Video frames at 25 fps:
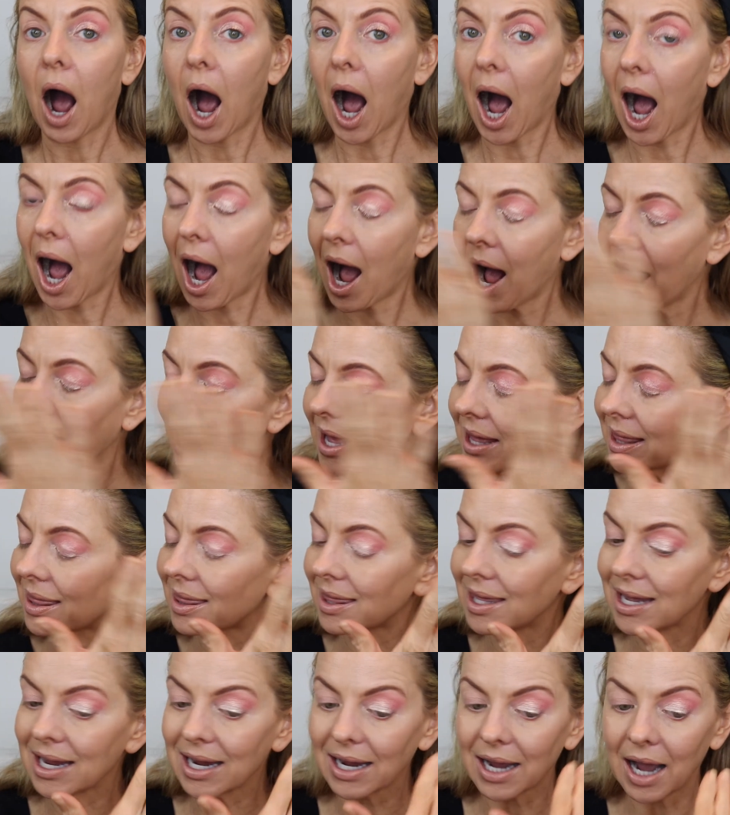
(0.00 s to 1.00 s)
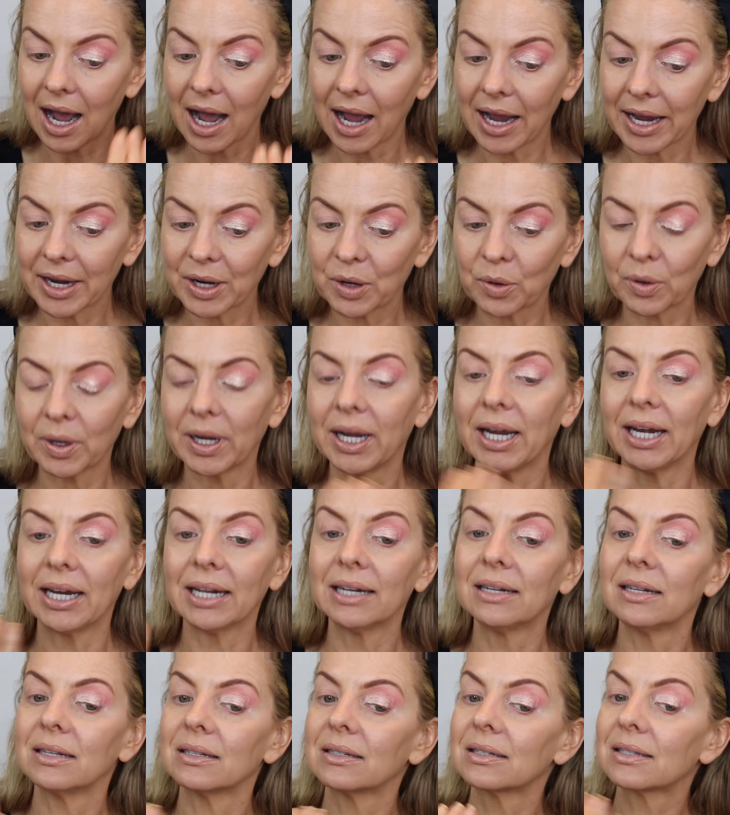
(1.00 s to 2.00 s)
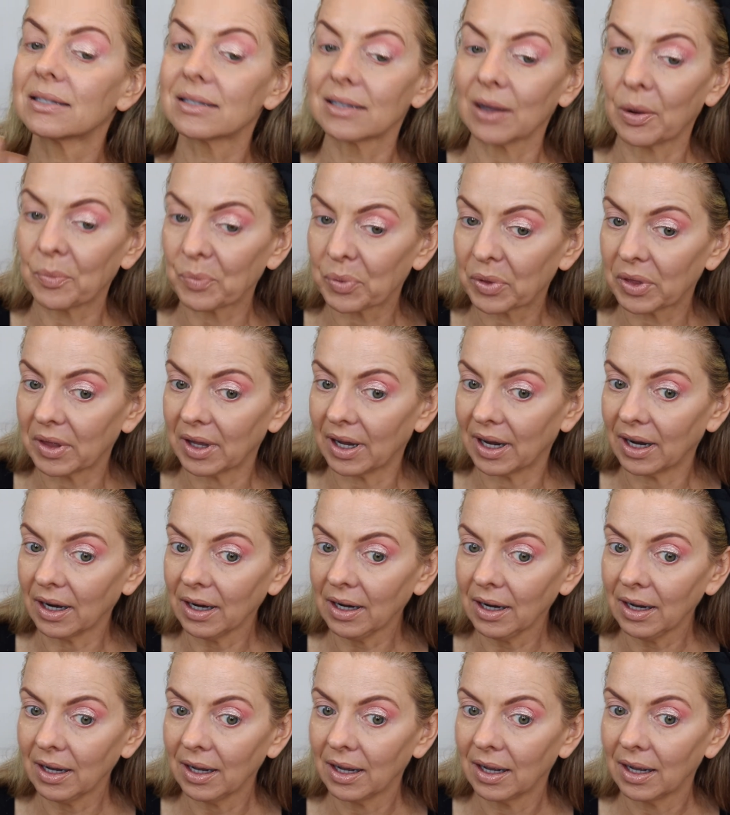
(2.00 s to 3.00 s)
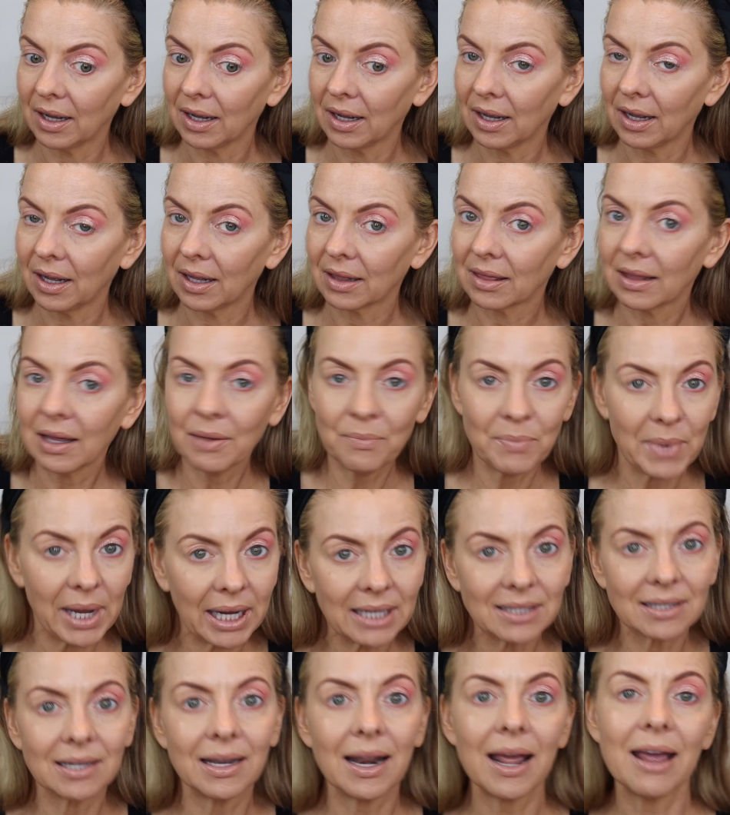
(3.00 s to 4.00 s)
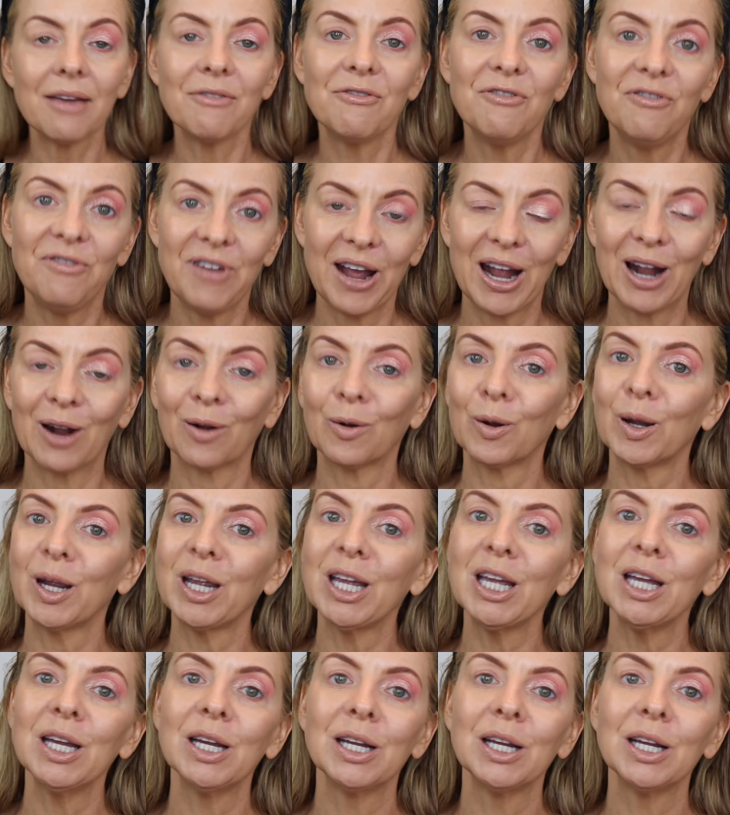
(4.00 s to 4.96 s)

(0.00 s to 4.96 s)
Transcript: I think I created something that makes it a very